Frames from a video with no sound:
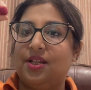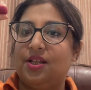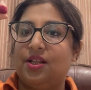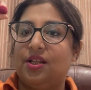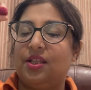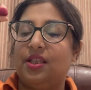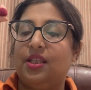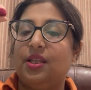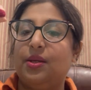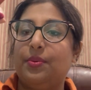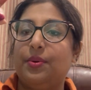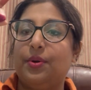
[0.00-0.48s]

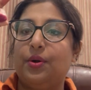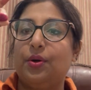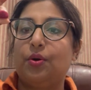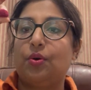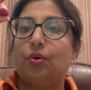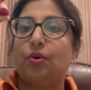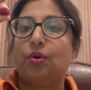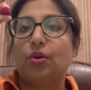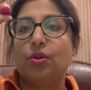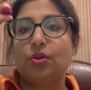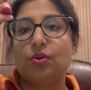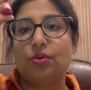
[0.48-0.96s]
They were
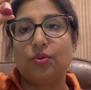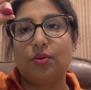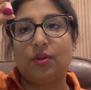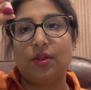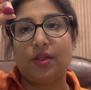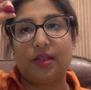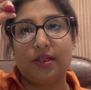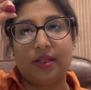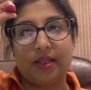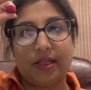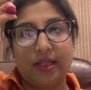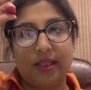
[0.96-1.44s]
also
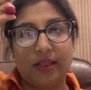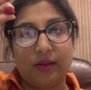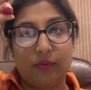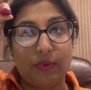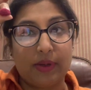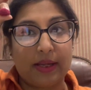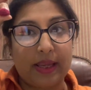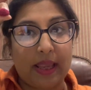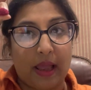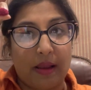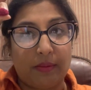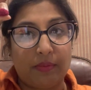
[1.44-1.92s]
learning the
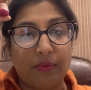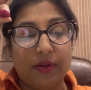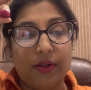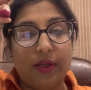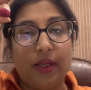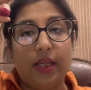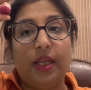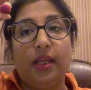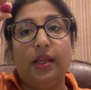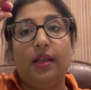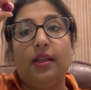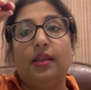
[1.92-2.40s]

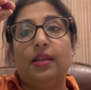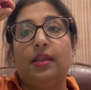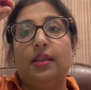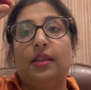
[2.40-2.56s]
vocabulary.